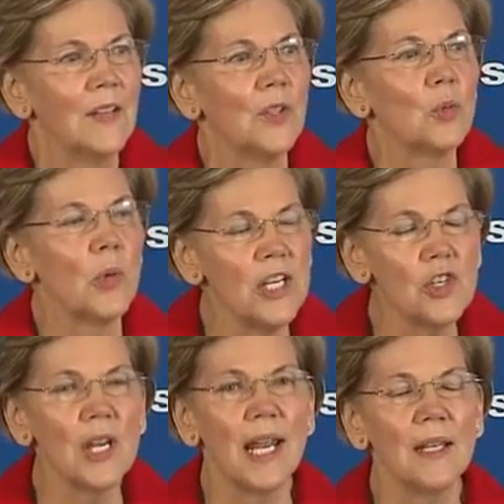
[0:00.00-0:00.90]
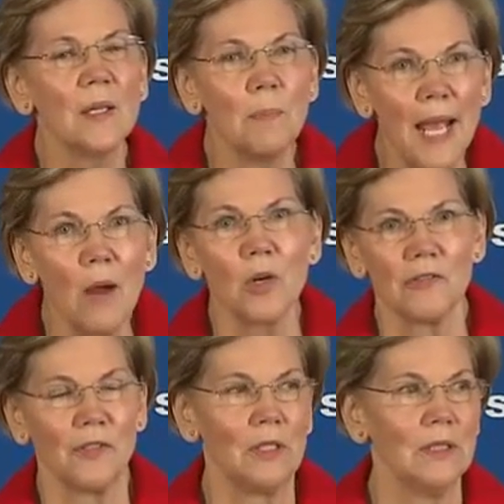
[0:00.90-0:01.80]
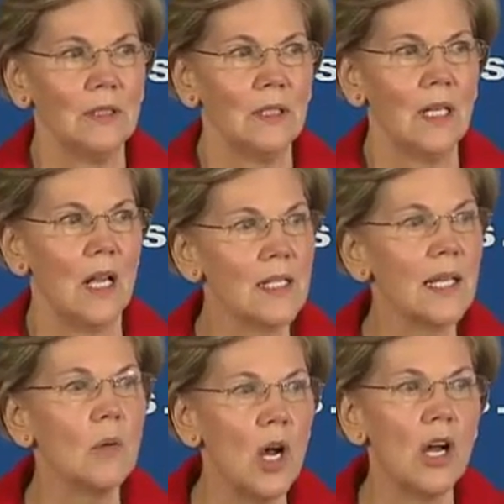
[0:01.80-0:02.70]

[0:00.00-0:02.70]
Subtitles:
The rich and the powerful also